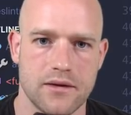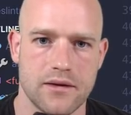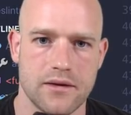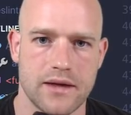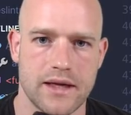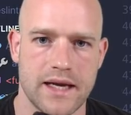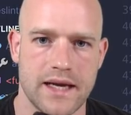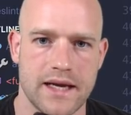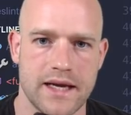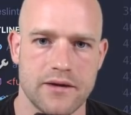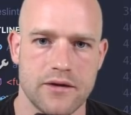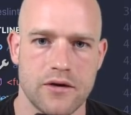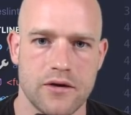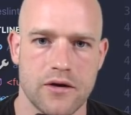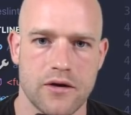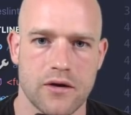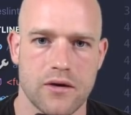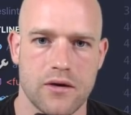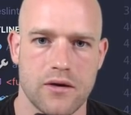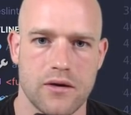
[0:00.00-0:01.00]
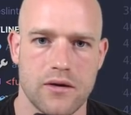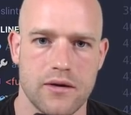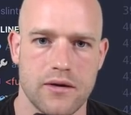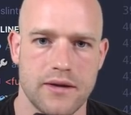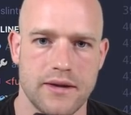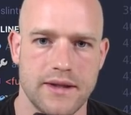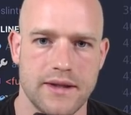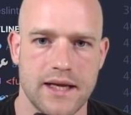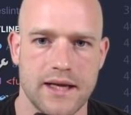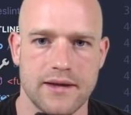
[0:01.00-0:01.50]
header
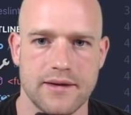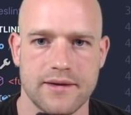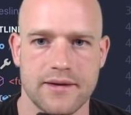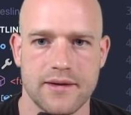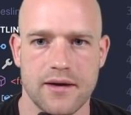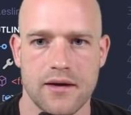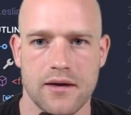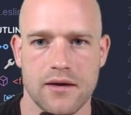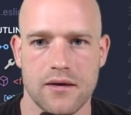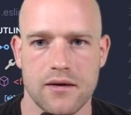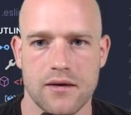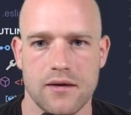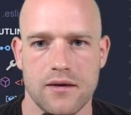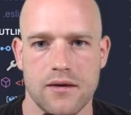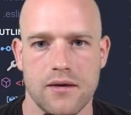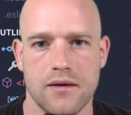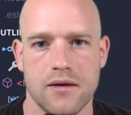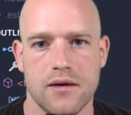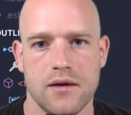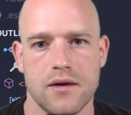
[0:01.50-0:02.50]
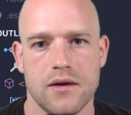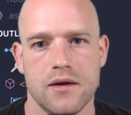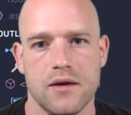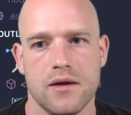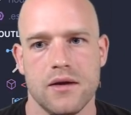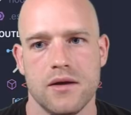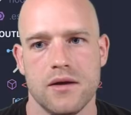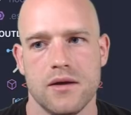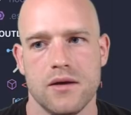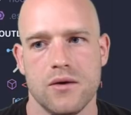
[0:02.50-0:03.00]
delta,
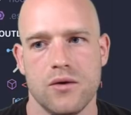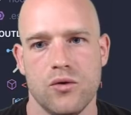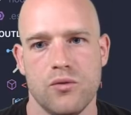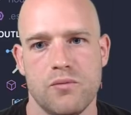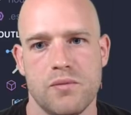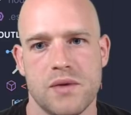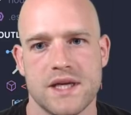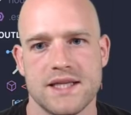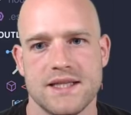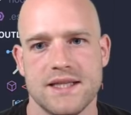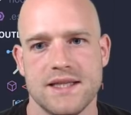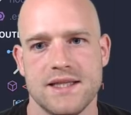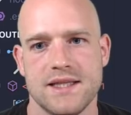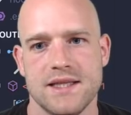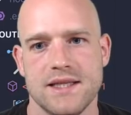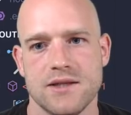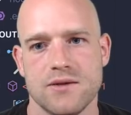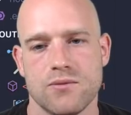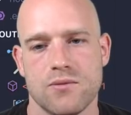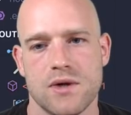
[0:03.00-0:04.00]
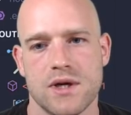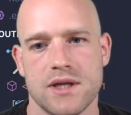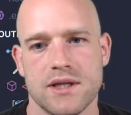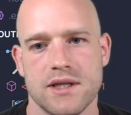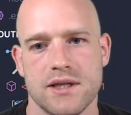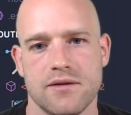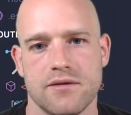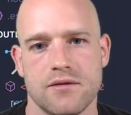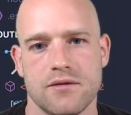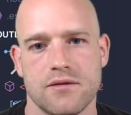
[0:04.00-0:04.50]
opacity is 1.
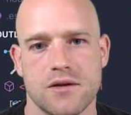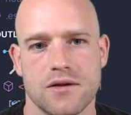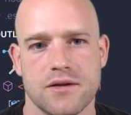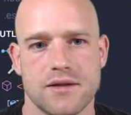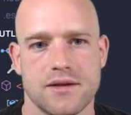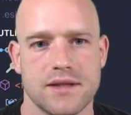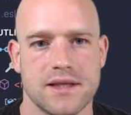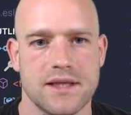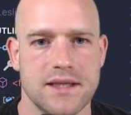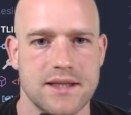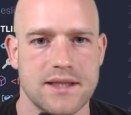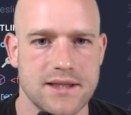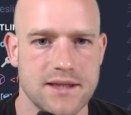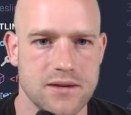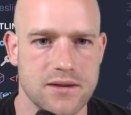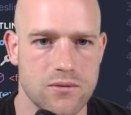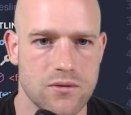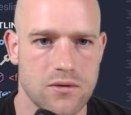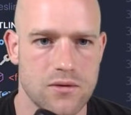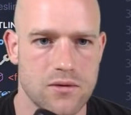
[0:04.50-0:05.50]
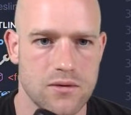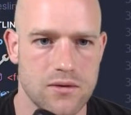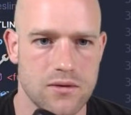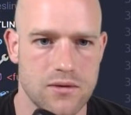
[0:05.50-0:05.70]
If not, it's 0.